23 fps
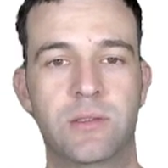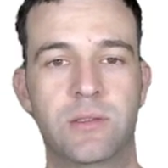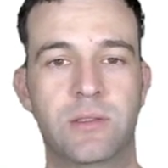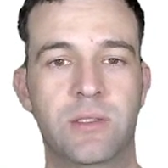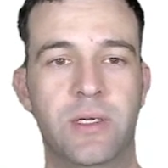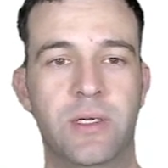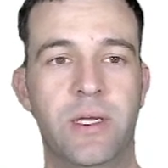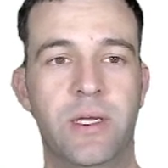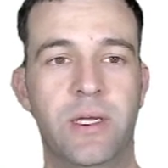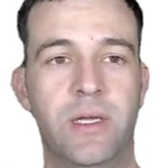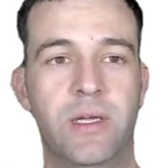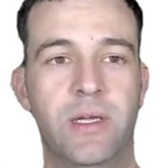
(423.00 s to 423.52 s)

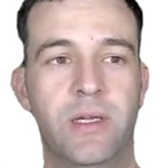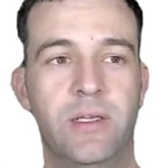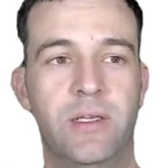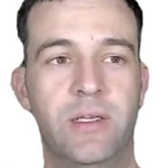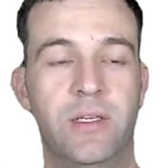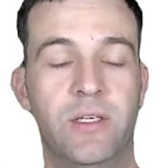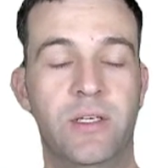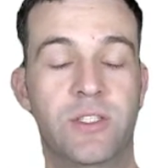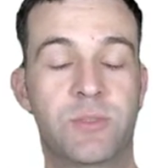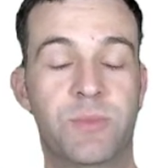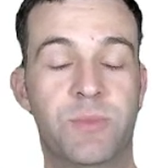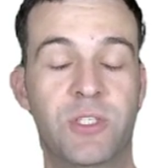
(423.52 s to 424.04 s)
And
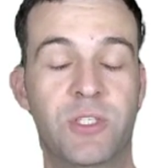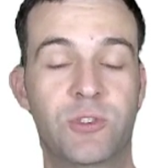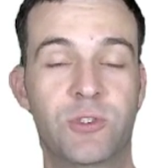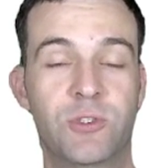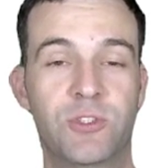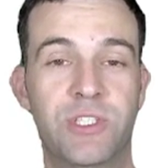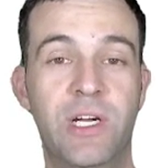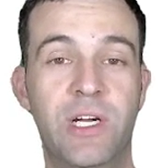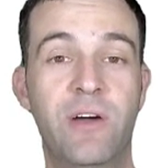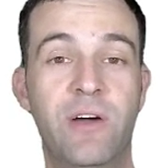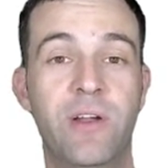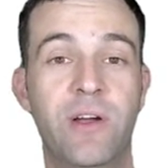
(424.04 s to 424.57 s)
a special
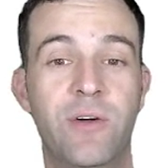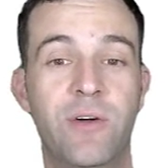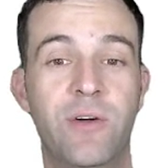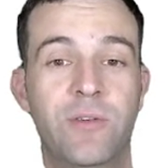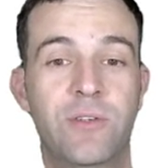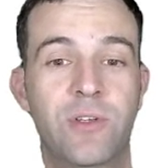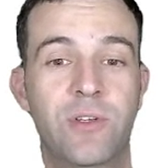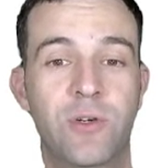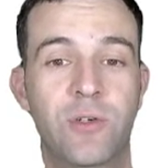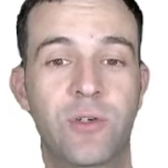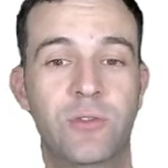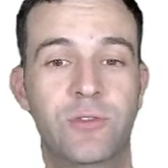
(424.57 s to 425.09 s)
shout
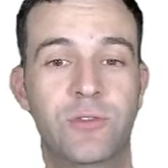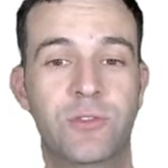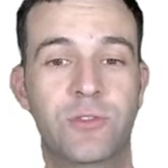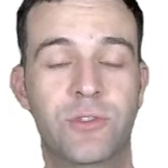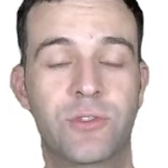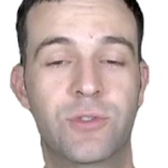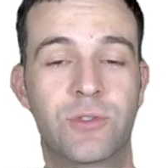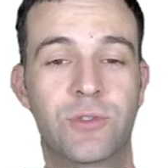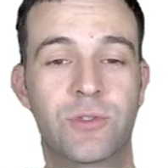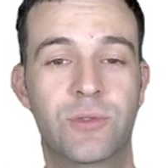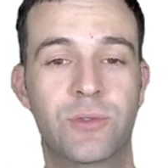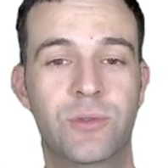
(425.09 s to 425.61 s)
out goes
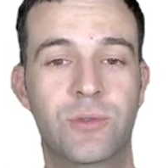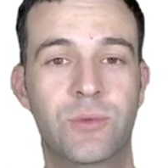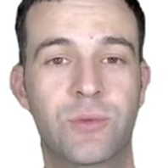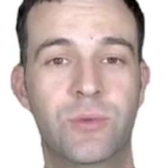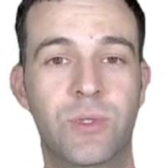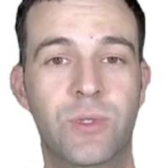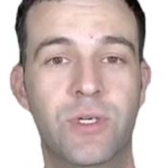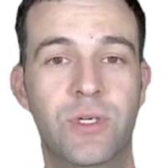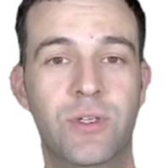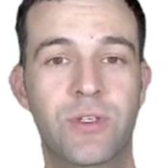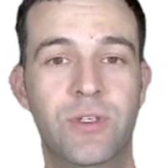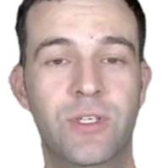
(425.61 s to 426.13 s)
to
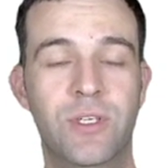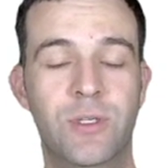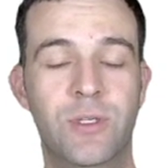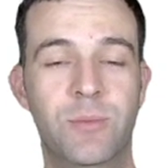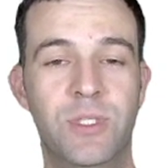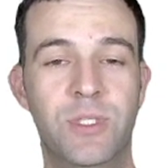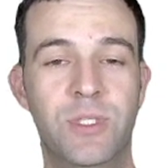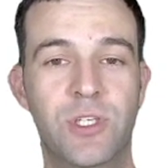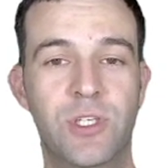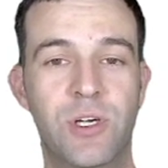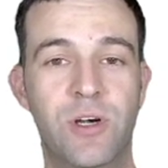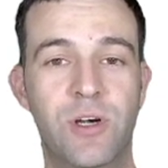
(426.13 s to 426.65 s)
William
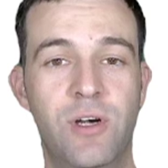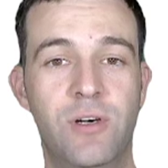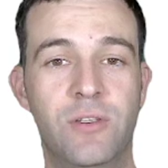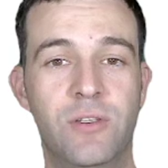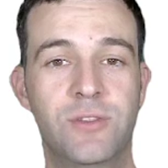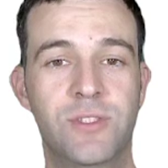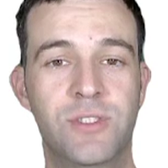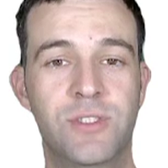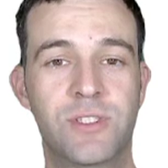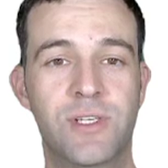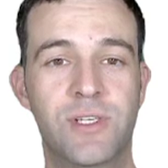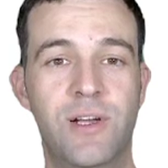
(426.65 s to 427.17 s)
and
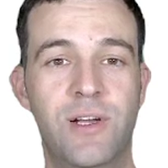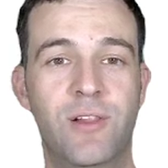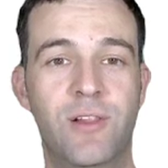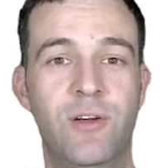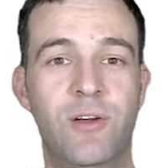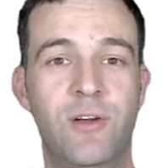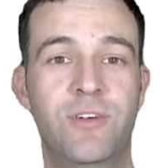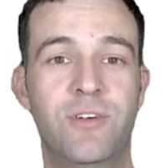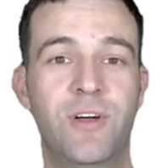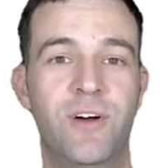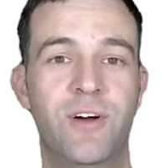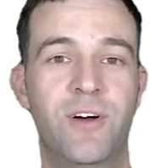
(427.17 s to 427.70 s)
Charles. I
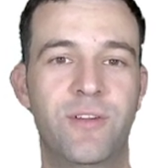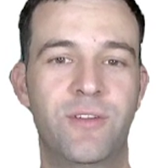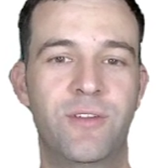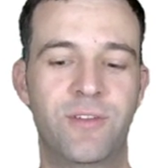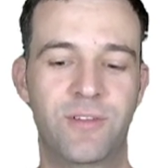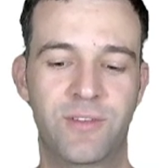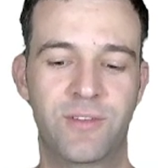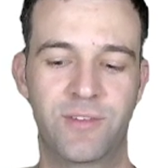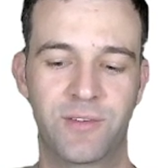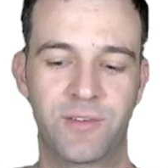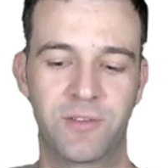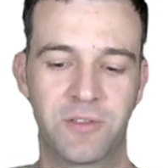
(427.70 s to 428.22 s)
love y'all.
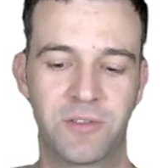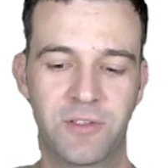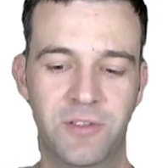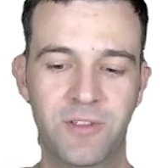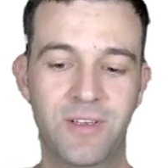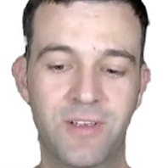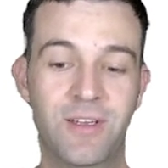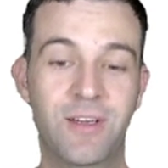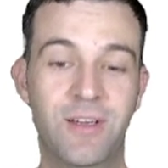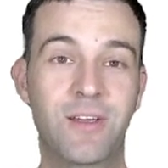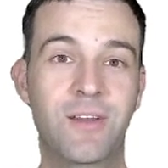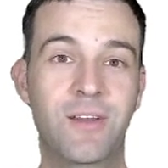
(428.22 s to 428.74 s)

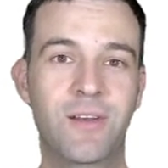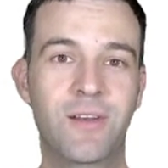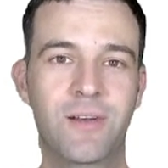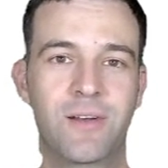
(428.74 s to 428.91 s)
Good night.